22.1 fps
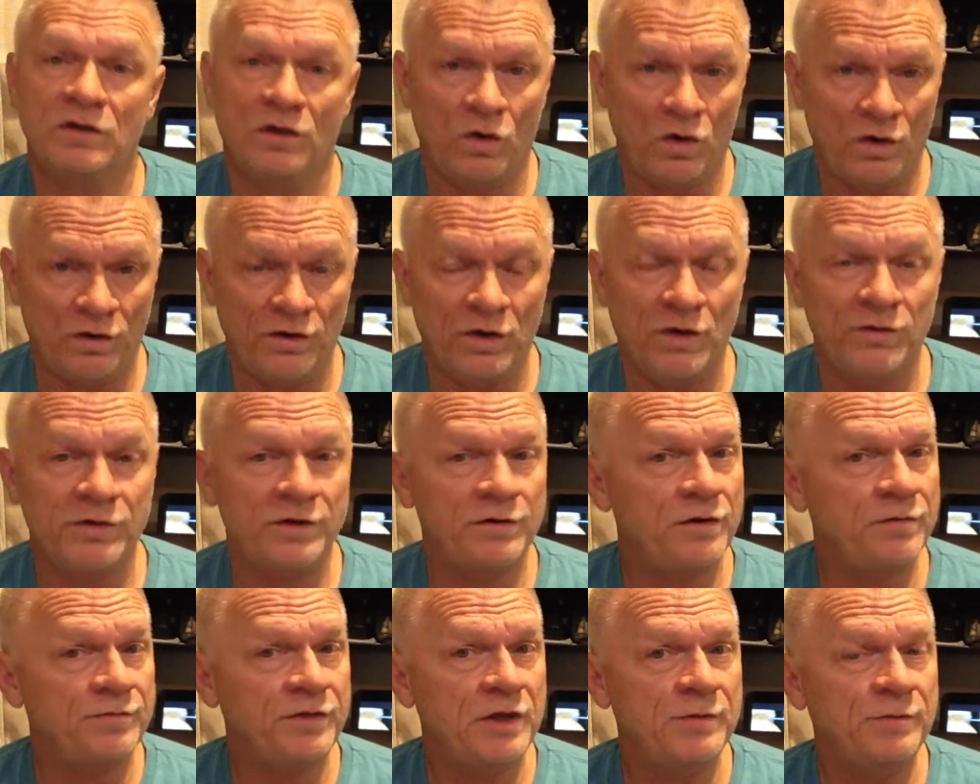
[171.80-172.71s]
Although there
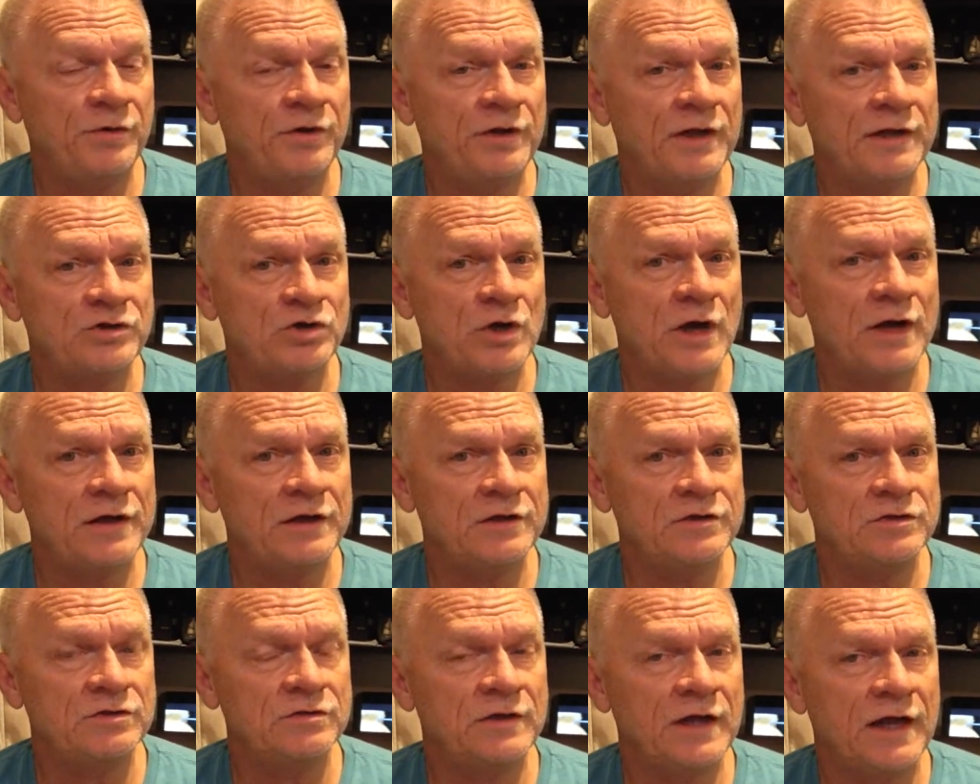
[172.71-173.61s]
are people that try to
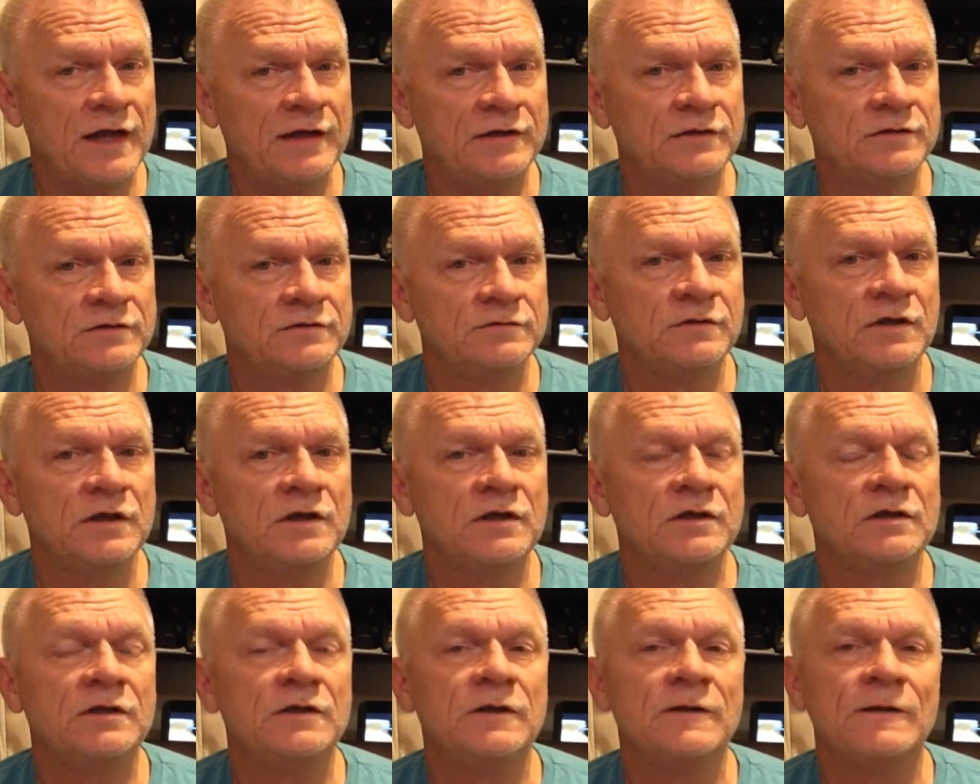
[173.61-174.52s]
do that,
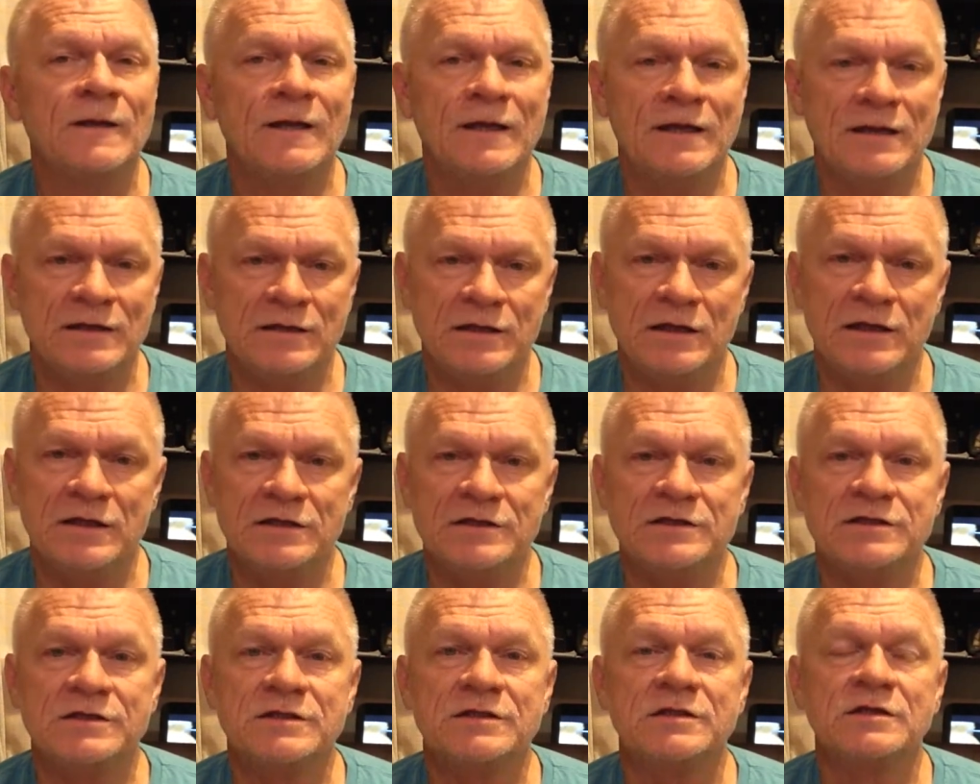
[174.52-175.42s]
it
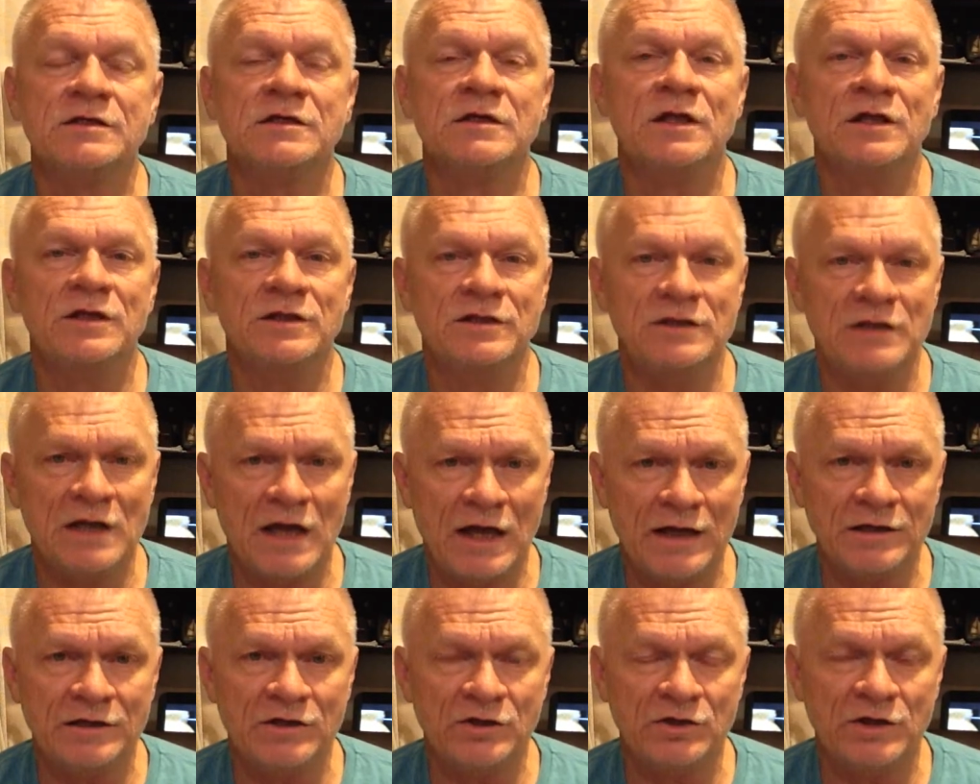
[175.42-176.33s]
is
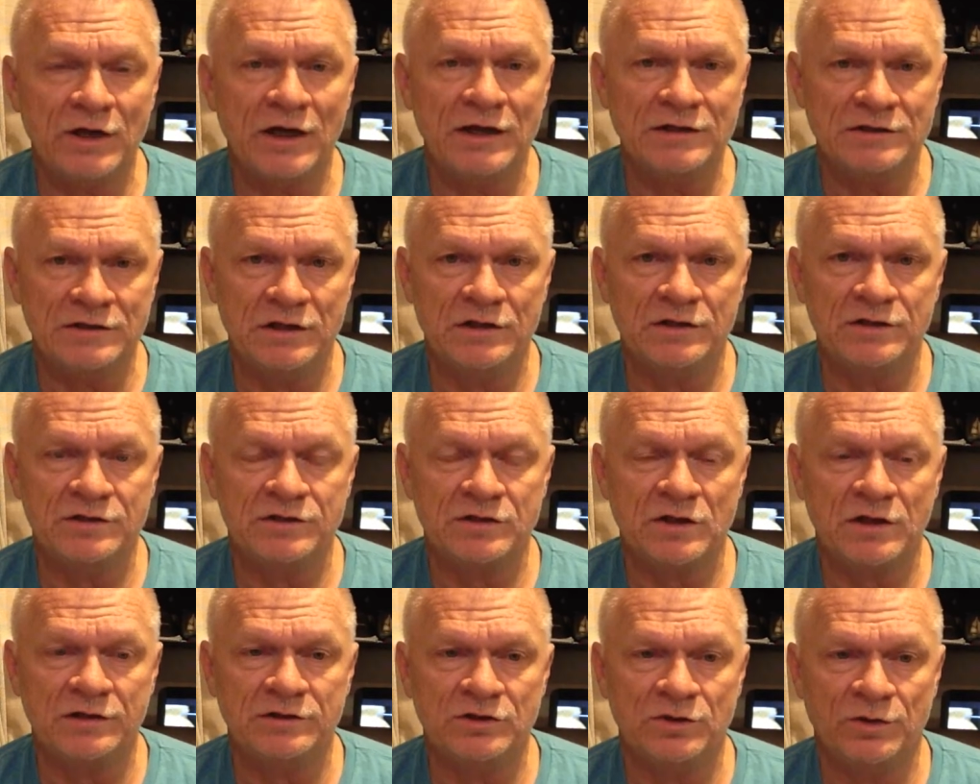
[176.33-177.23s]
not a good idea to
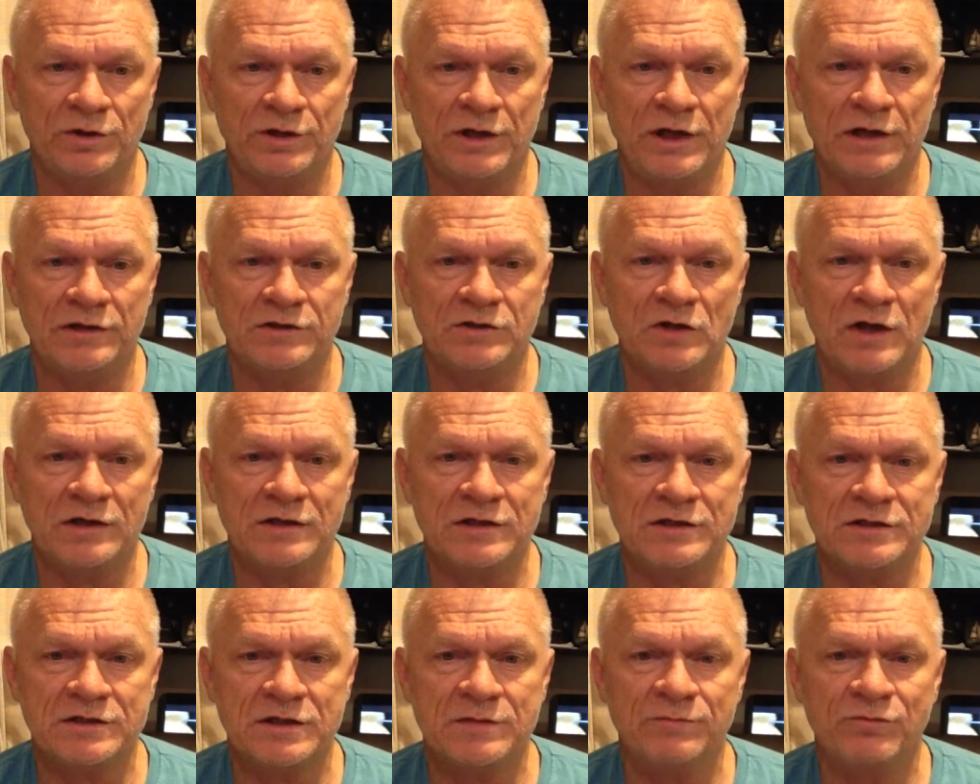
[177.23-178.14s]
start doing that.
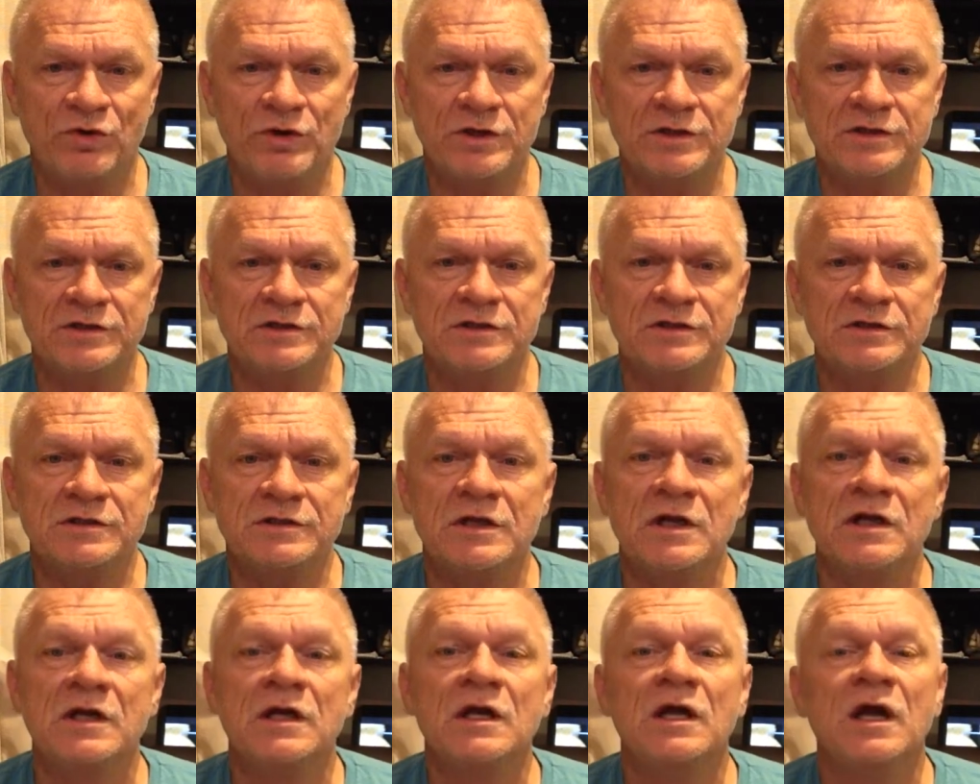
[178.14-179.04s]
Darkness imprisons
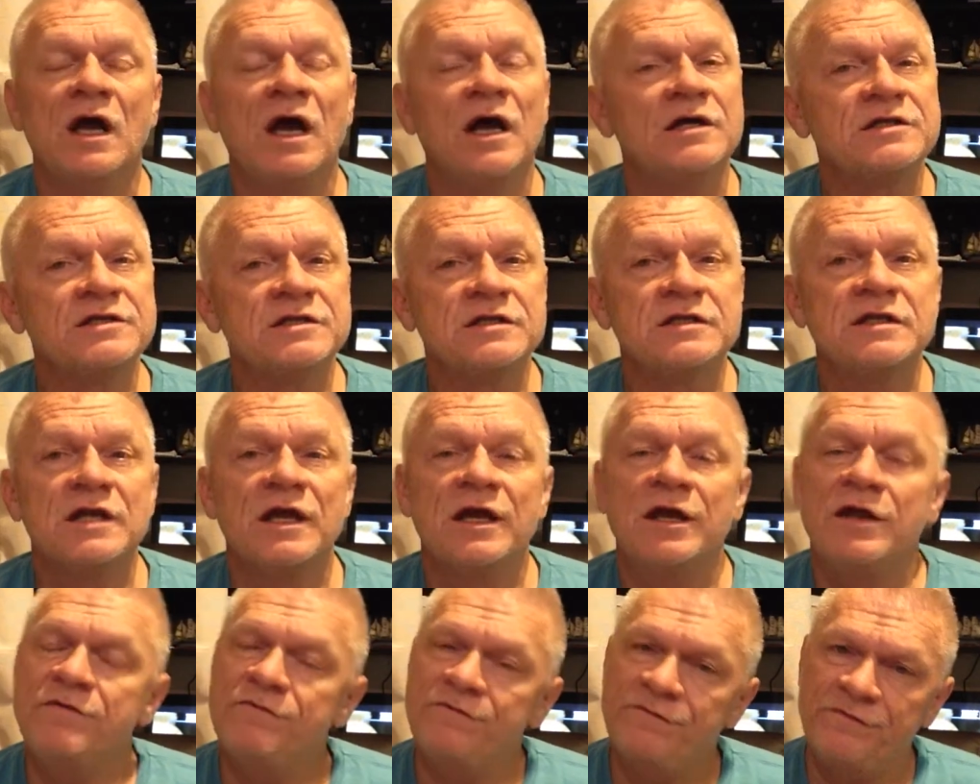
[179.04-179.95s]
us
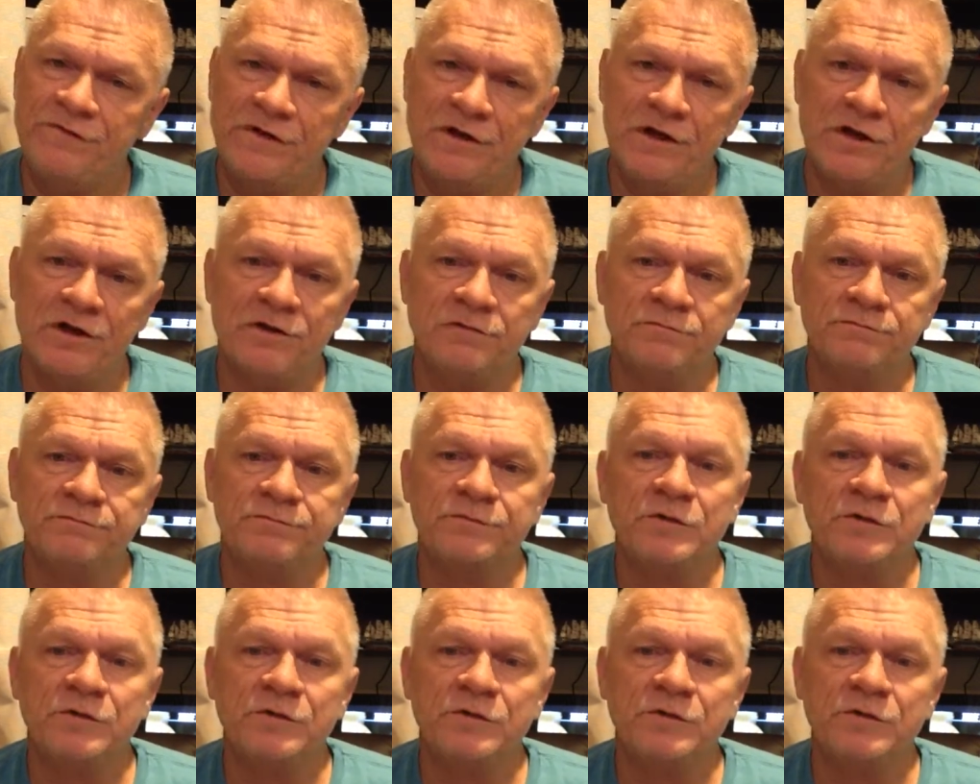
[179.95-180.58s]
in fear.